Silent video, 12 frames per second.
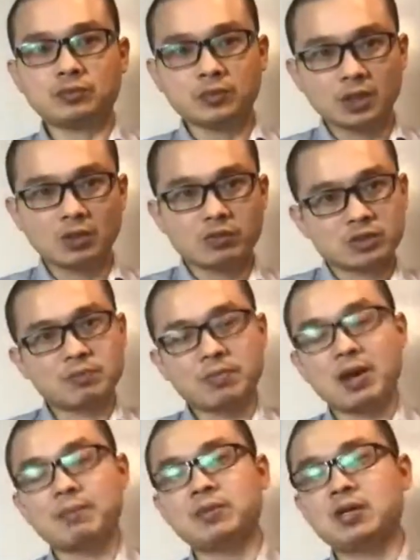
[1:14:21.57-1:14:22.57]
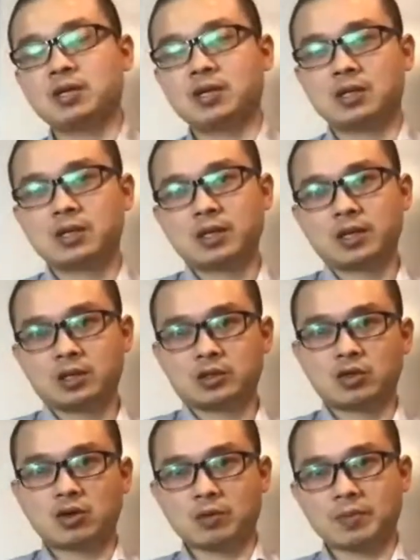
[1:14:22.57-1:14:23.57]
There was a mom, and
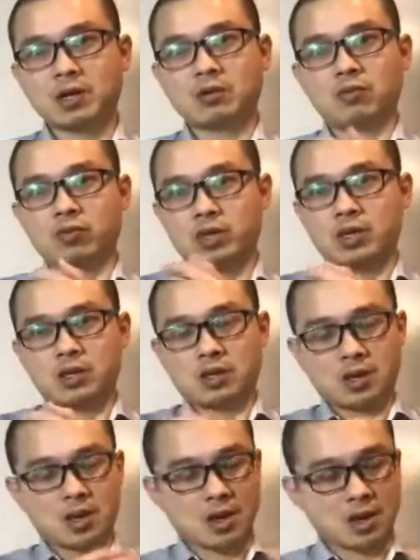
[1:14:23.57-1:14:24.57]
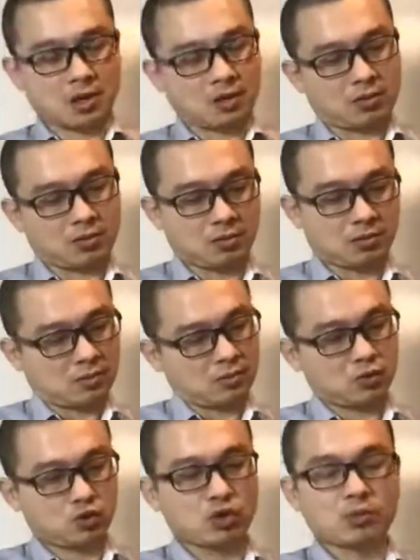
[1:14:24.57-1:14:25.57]
talk about we had
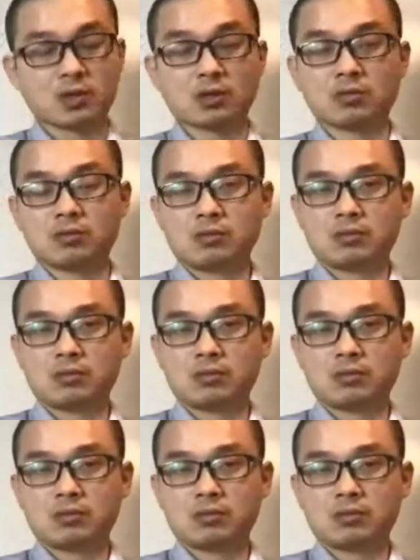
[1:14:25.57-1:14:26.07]
treatment,